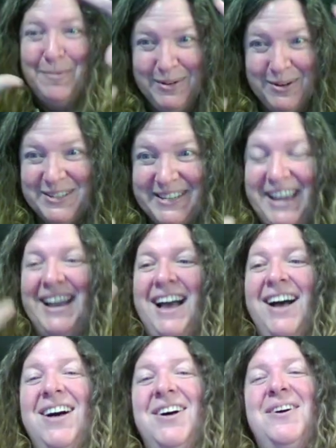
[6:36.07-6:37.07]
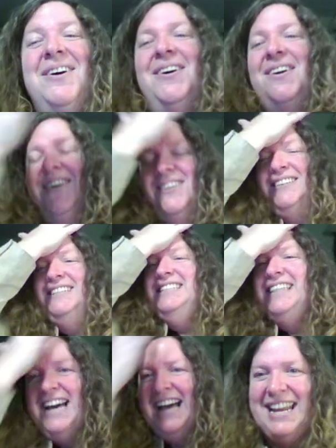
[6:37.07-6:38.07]
I hope you're saying,
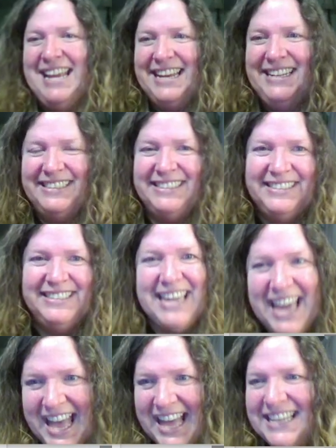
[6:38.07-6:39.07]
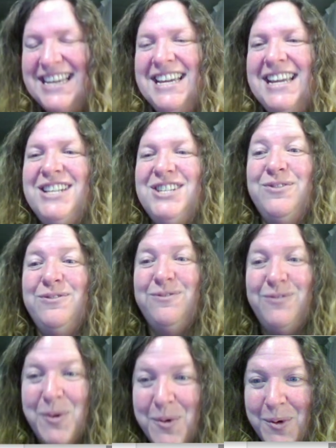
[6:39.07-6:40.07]
oh, got it. Oh, yeah,
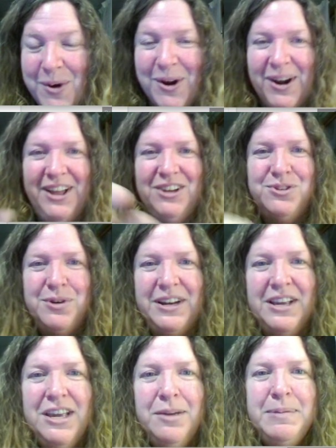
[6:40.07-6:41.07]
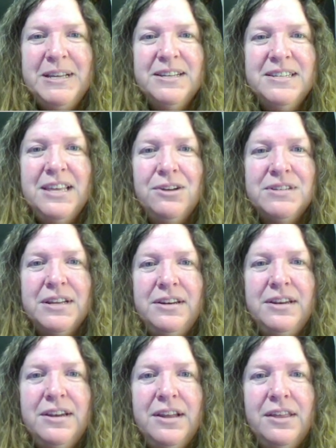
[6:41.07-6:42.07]
it's 400
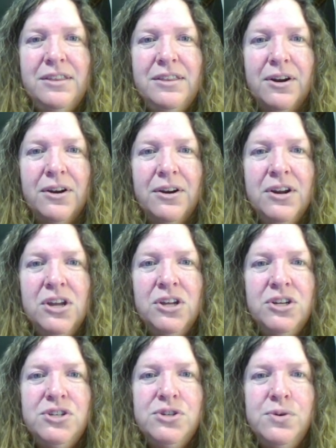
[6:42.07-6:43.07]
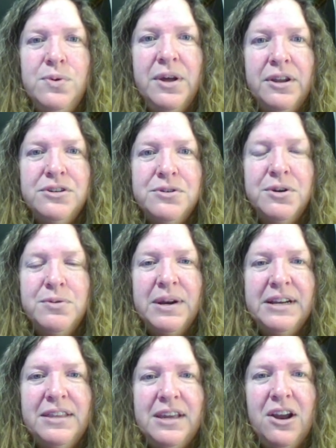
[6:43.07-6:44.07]
because there's another
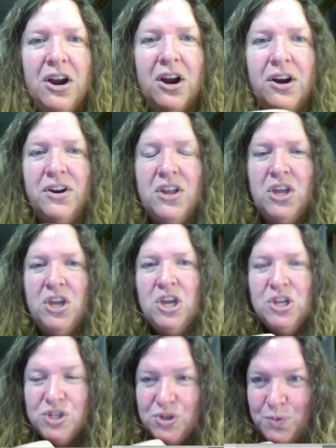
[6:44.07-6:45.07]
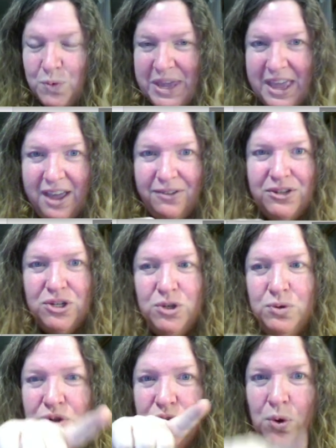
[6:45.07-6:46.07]
200 right there. So we
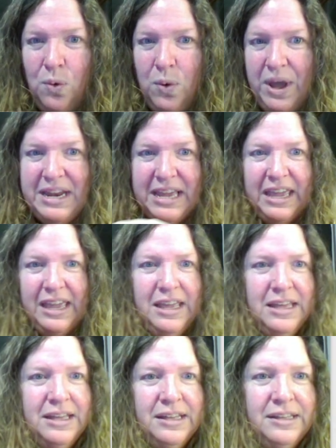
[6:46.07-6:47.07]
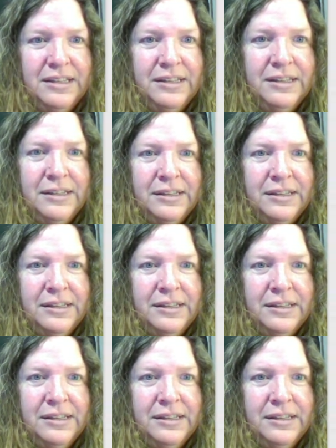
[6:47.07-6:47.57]
have to do 20